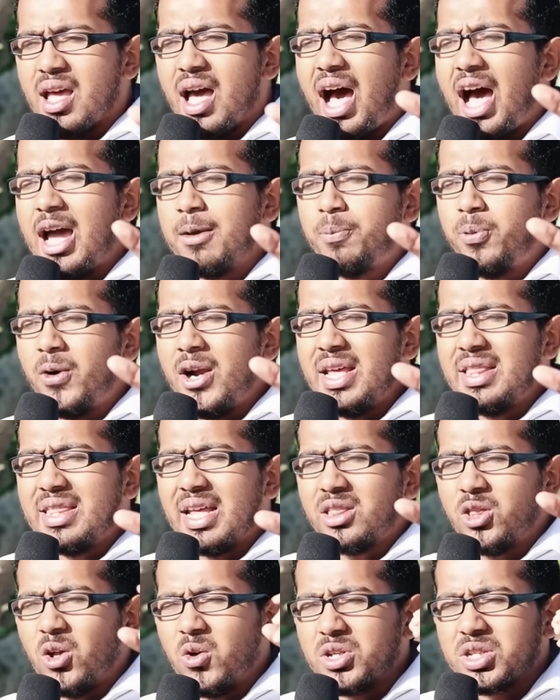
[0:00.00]
I pray
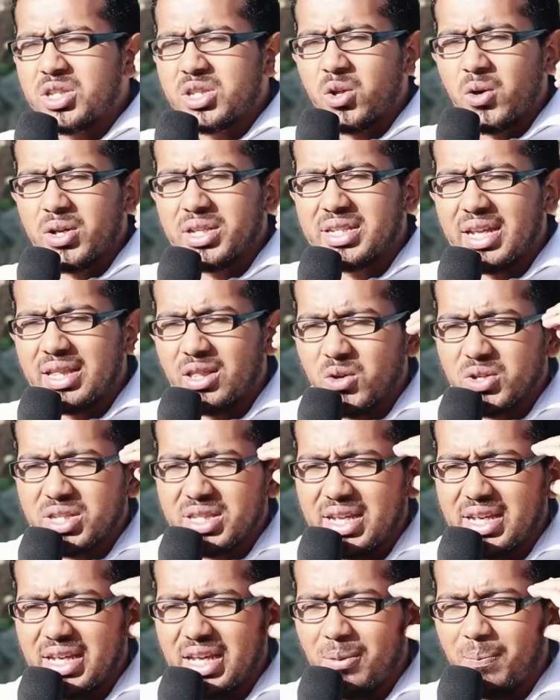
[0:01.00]
that those thoughts and those
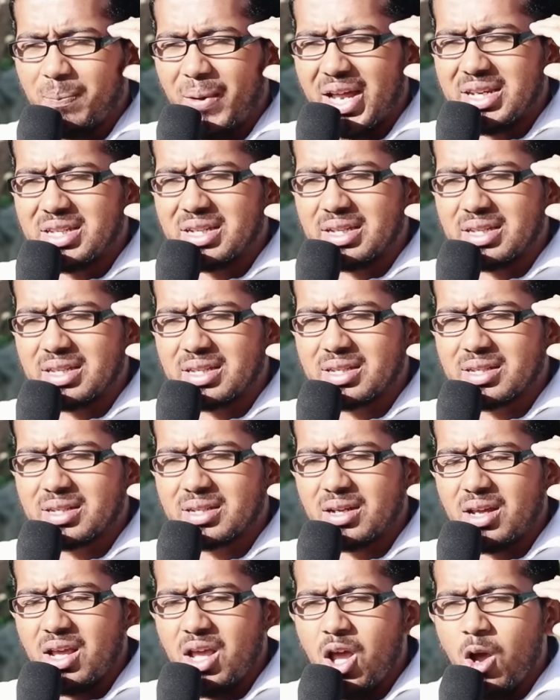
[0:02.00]
thinking
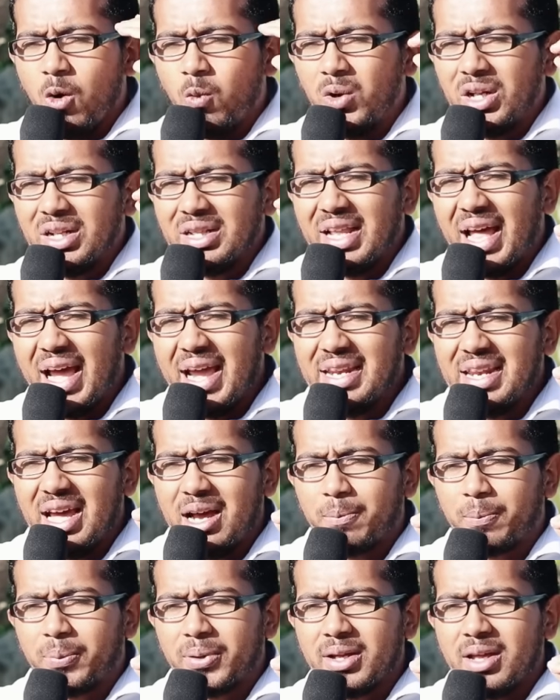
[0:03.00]
patterns will line
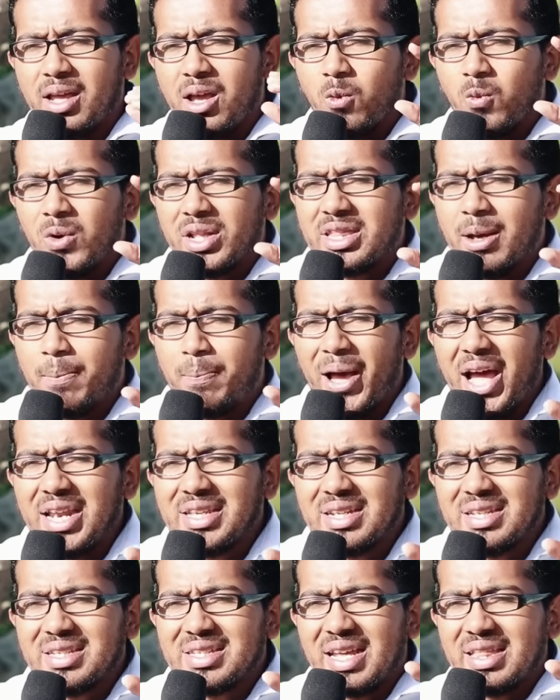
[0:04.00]
up with the
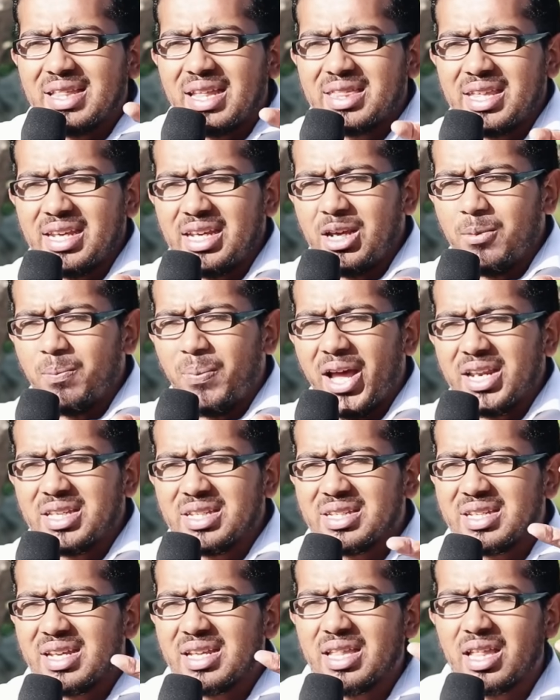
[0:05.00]
patterns and the thinking
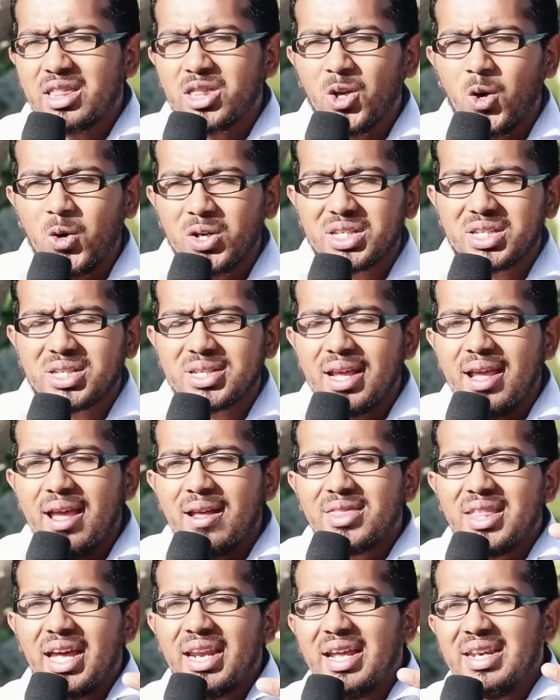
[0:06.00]
patterns and the thoughts
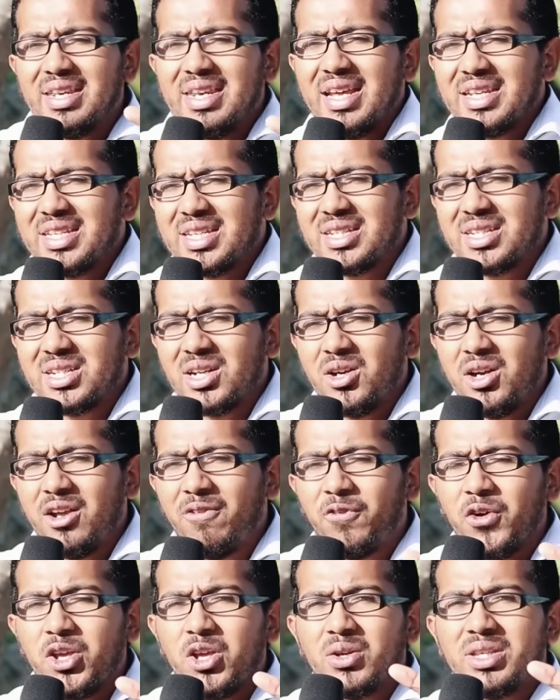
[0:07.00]
that are necessary
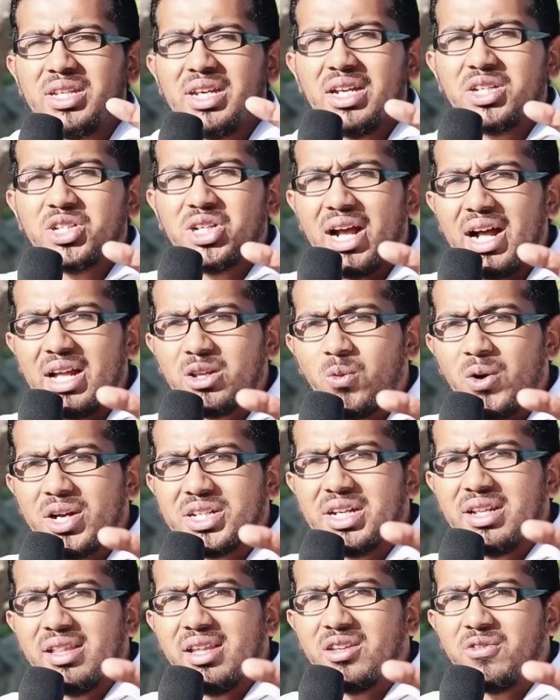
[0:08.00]
for your dear child
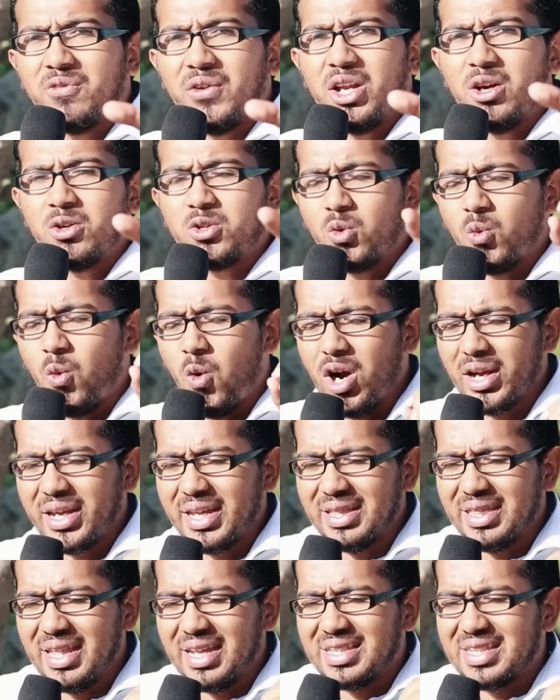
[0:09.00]
watching this video to walk
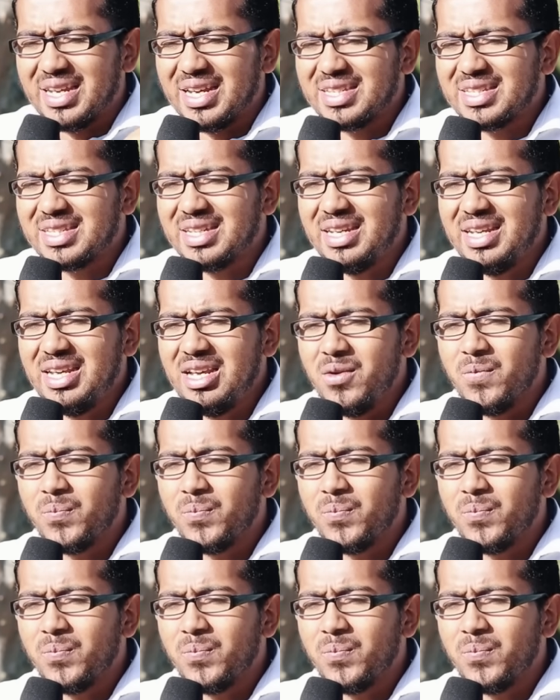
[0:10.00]
in their destiny,